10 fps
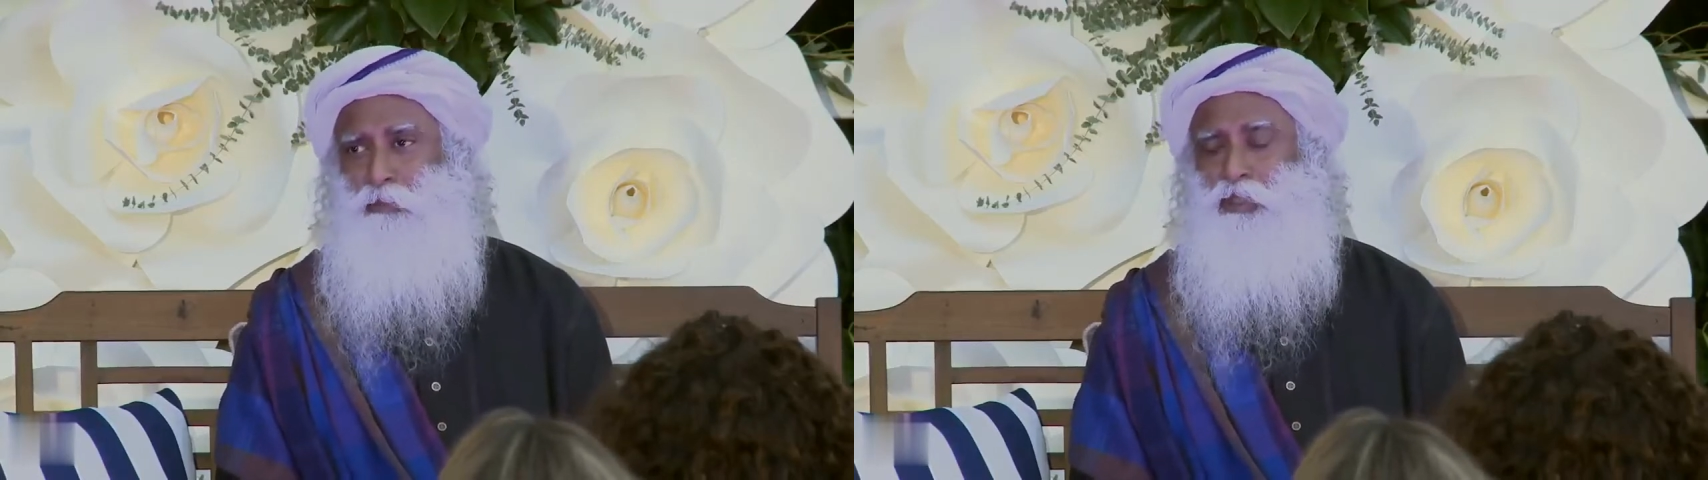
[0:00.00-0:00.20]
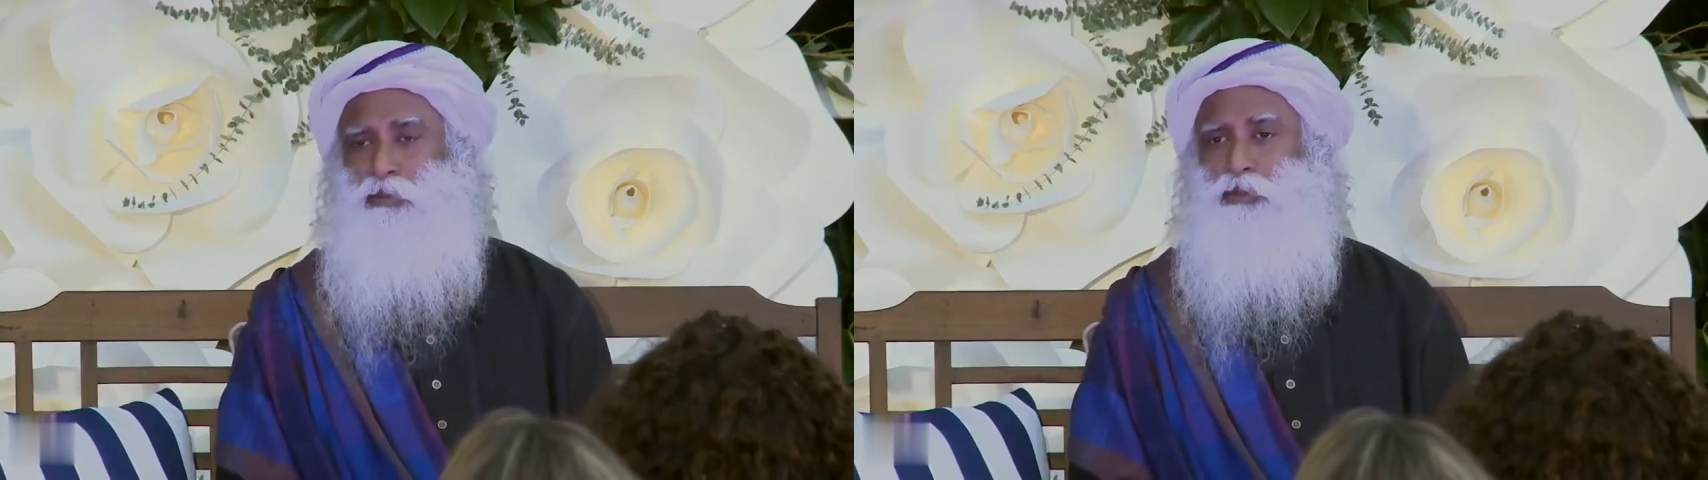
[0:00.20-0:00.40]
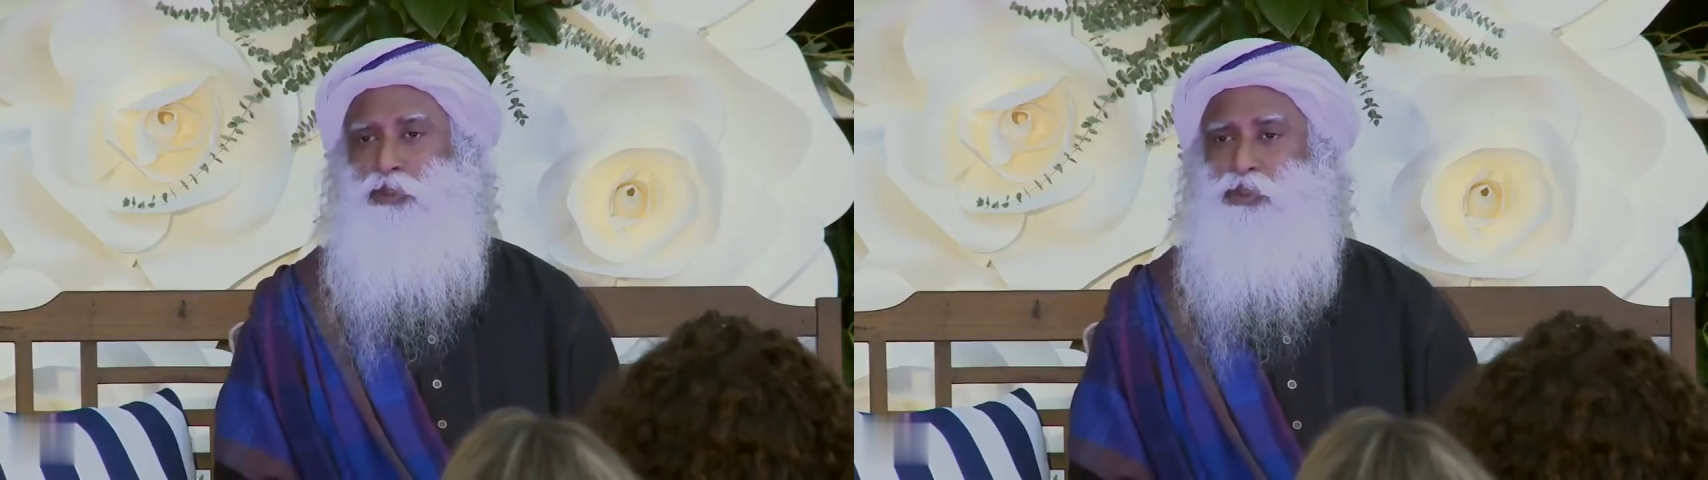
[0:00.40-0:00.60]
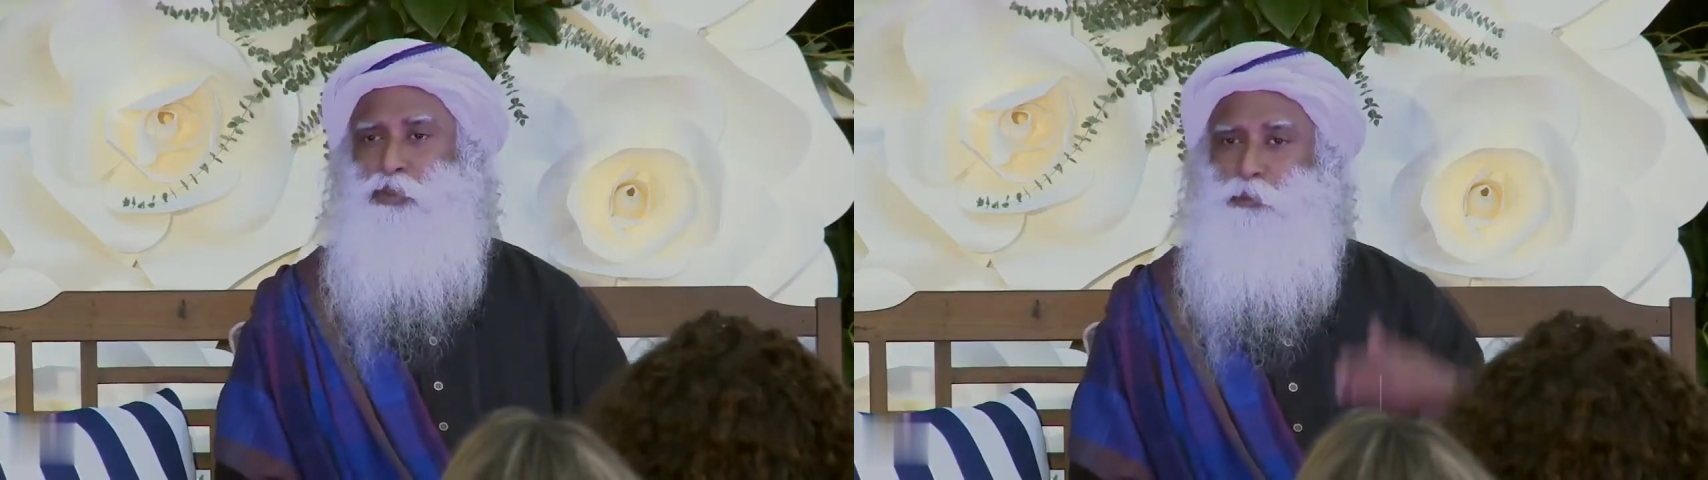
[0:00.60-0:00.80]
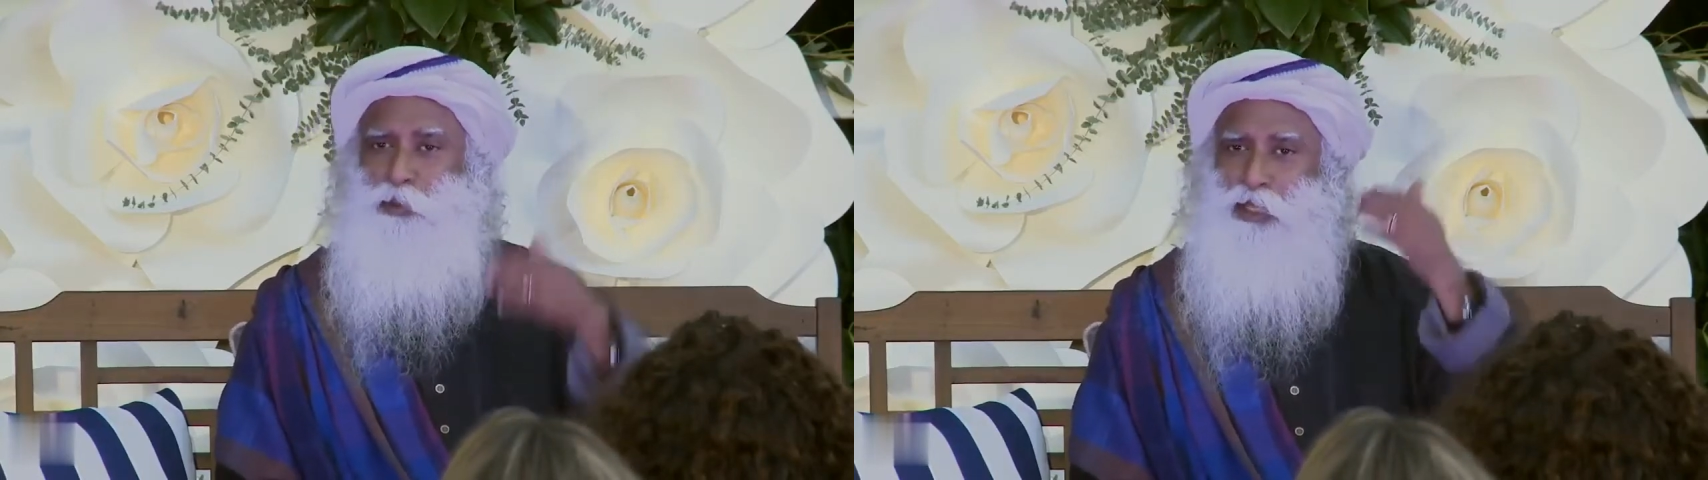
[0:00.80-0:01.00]
but you're
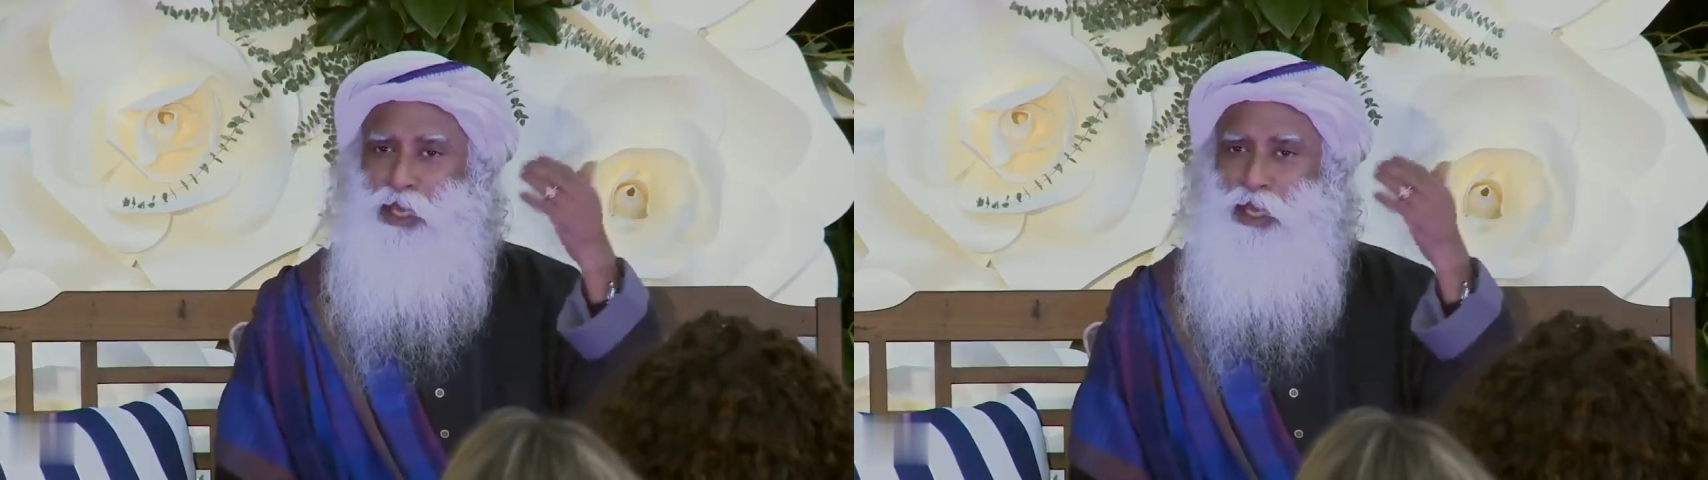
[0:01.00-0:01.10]
super